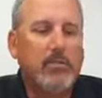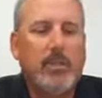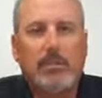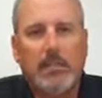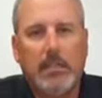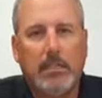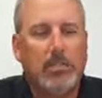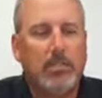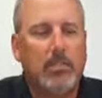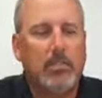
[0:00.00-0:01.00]

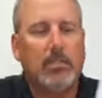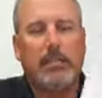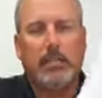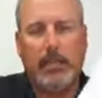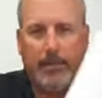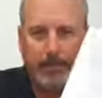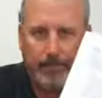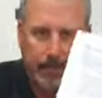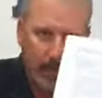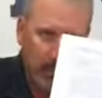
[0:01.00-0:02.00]
residential contract.
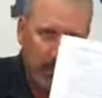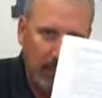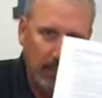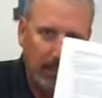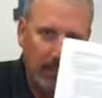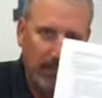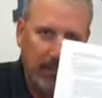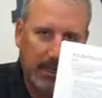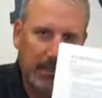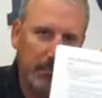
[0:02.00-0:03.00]
This
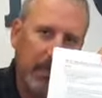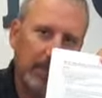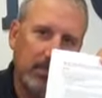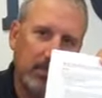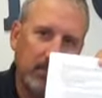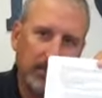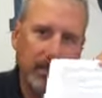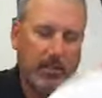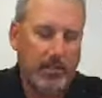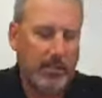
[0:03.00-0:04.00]
nice monster of
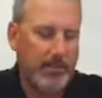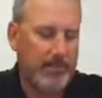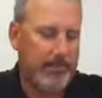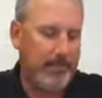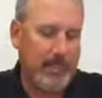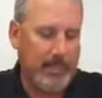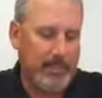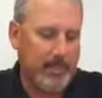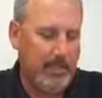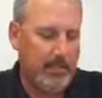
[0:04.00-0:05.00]
an agreement. I like
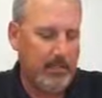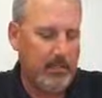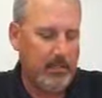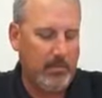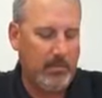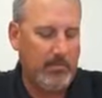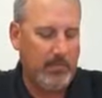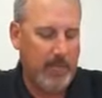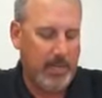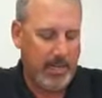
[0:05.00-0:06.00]
to tell the story
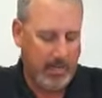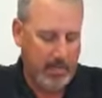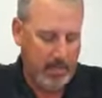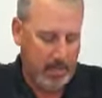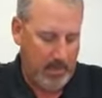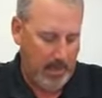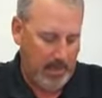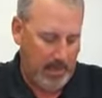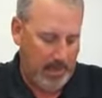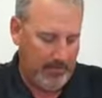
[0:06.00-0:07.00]
before I
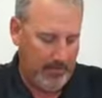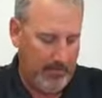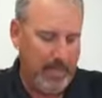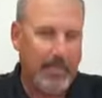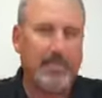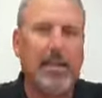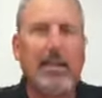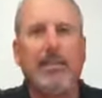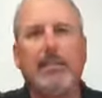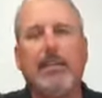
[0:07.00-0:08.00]
have somebody
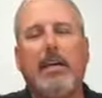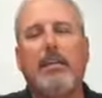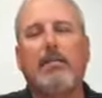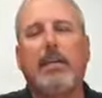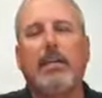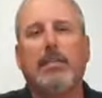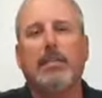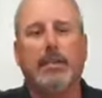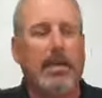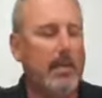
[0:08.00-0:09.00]
sign this contract
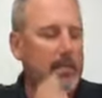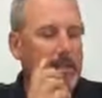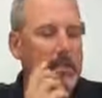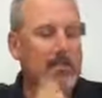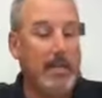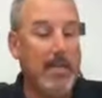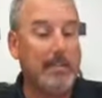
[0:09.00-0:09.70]
about when I